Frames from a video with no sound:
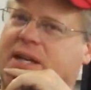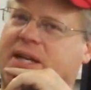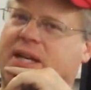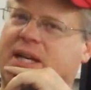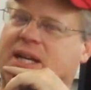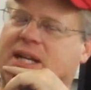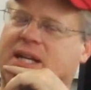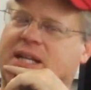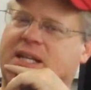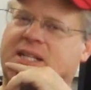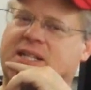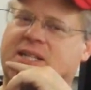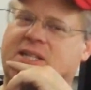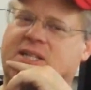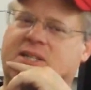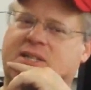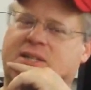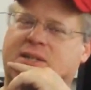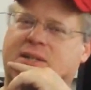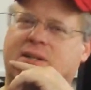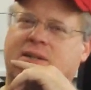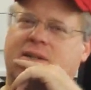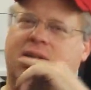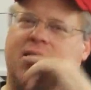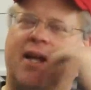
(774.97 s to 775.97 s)
Because
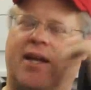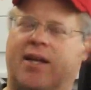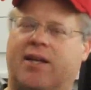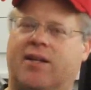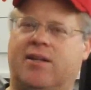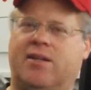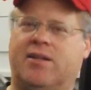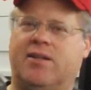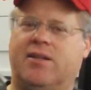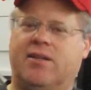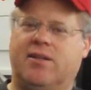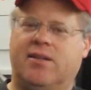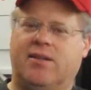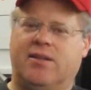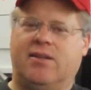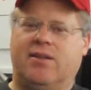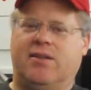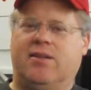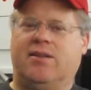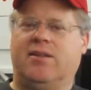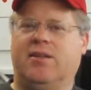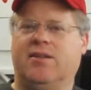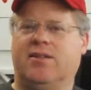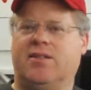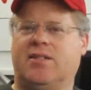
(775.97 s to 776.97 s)

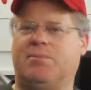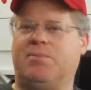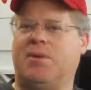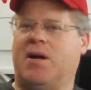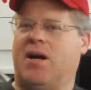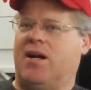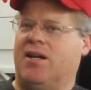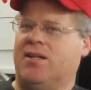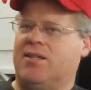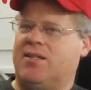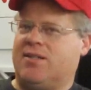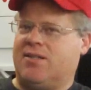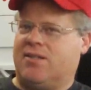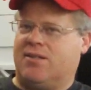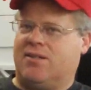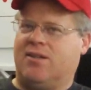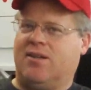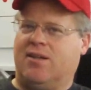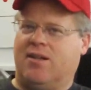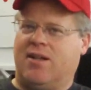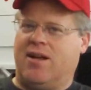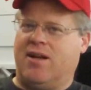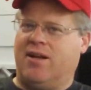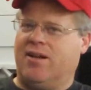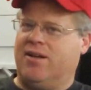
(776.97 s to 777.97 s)
the spa
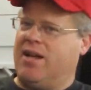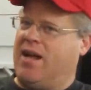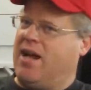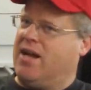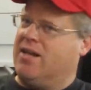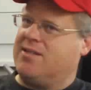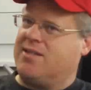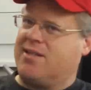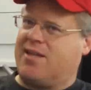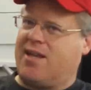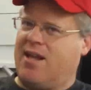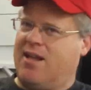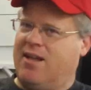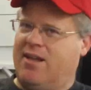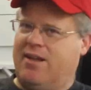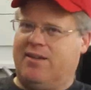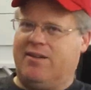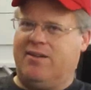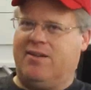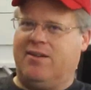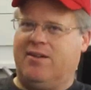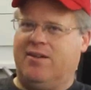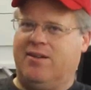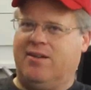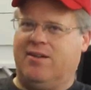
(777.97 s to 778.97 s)
salon has a
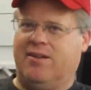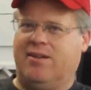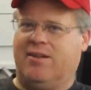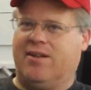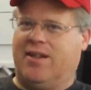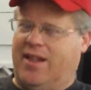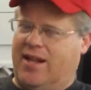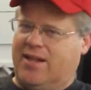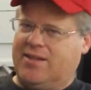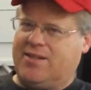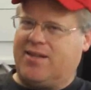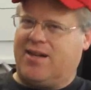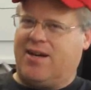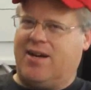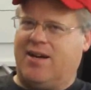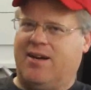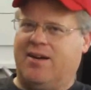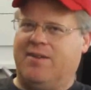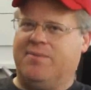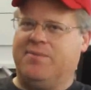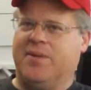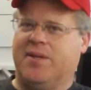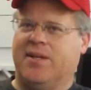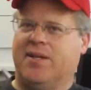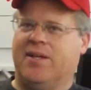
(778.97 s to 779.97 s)
calendar. That's a
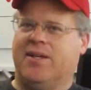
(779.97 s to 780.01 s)
hub.